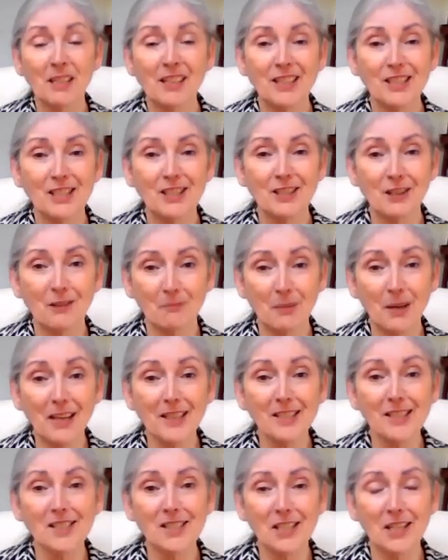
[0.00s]
Because the
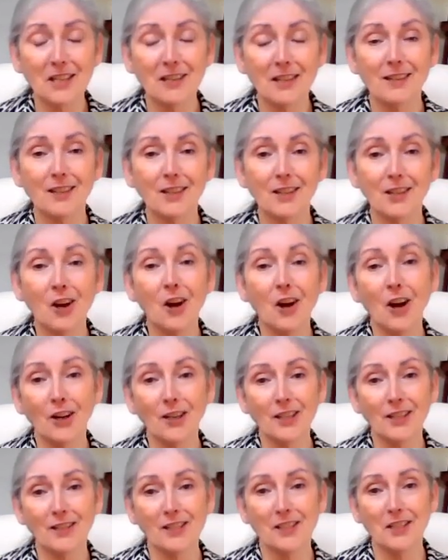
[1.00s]
best
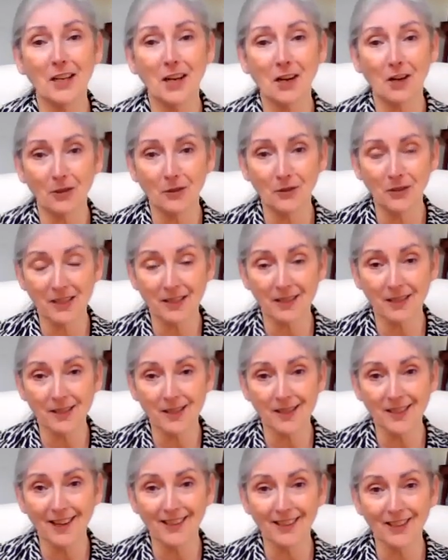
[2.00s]
card in the tarot is the
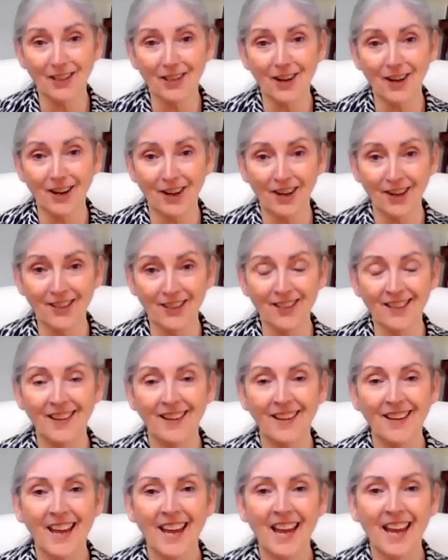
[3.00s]
Sun card,
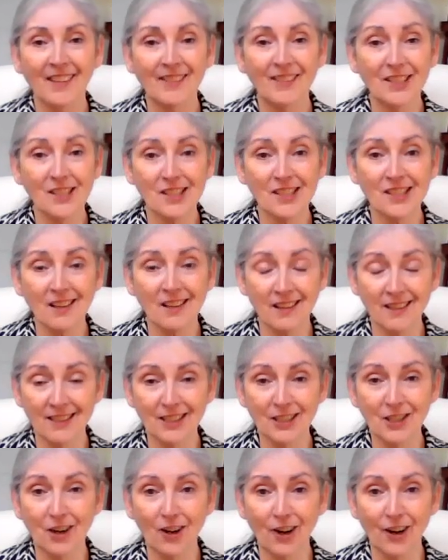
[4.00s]
and the
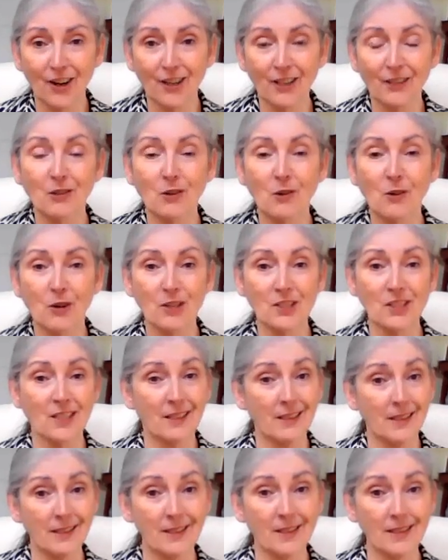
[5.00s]
Sun card, of
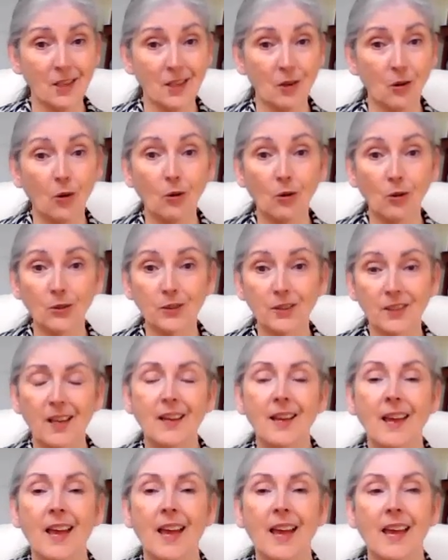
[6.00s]
course, is gold.
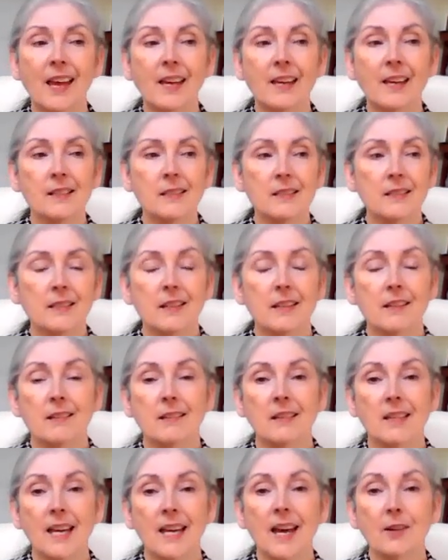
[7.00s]
And
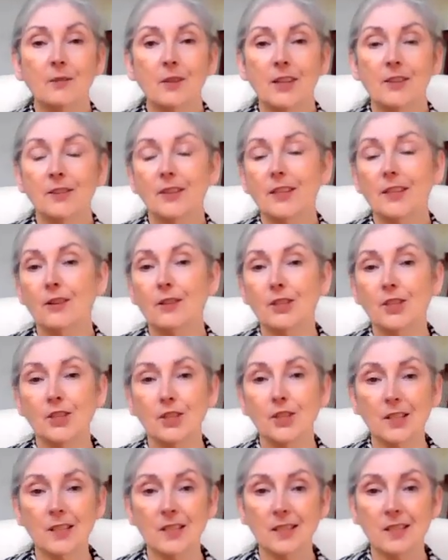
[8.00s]
that right there
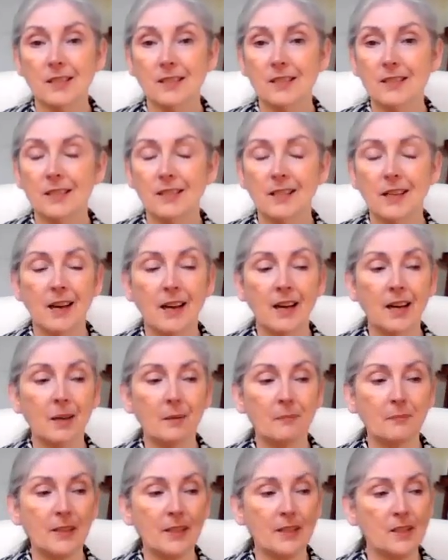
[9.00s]
is just,
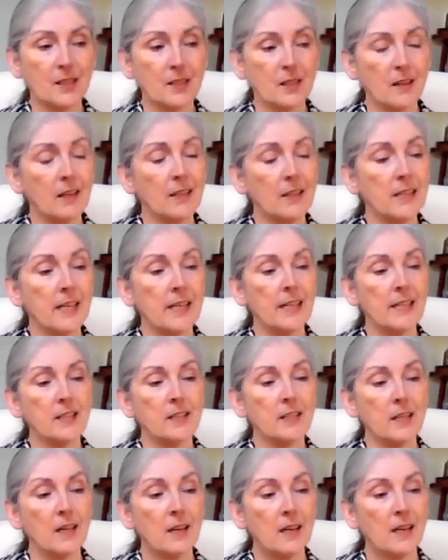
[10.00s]
the Sun
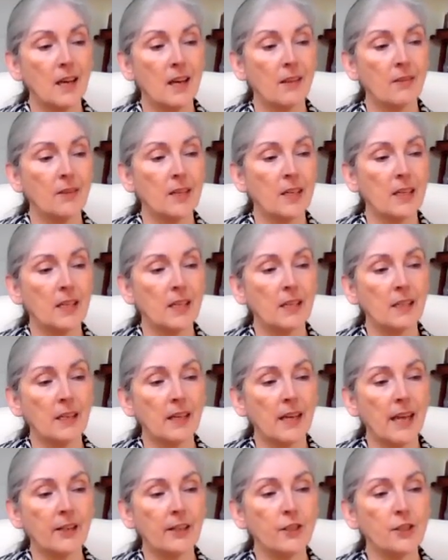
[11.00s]
is
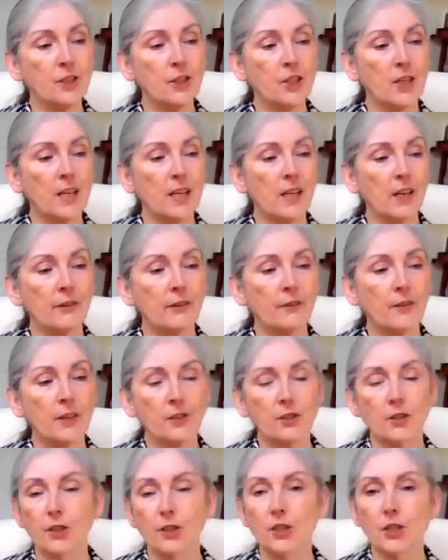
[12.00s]
the energy of
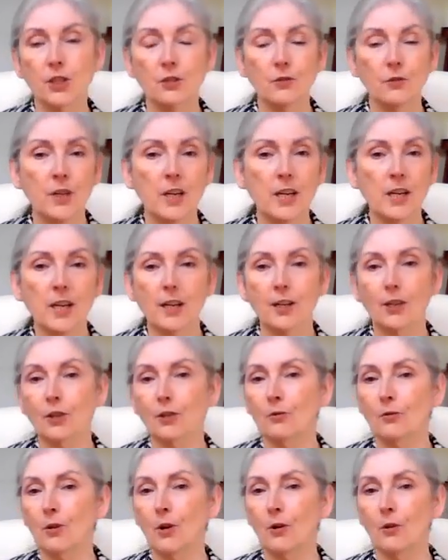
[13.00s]
nurturing
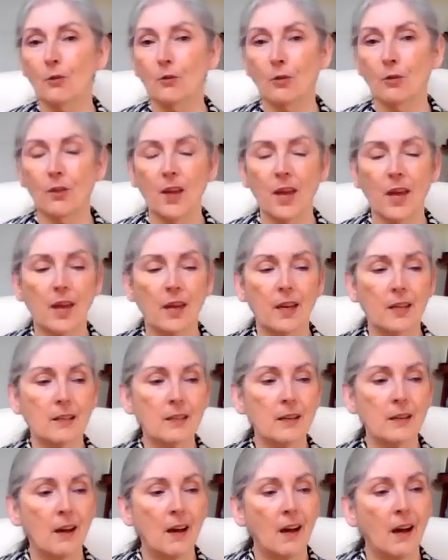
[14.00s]
and growth
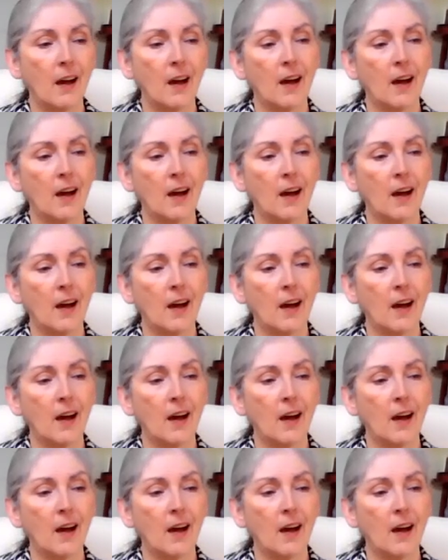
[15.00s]
and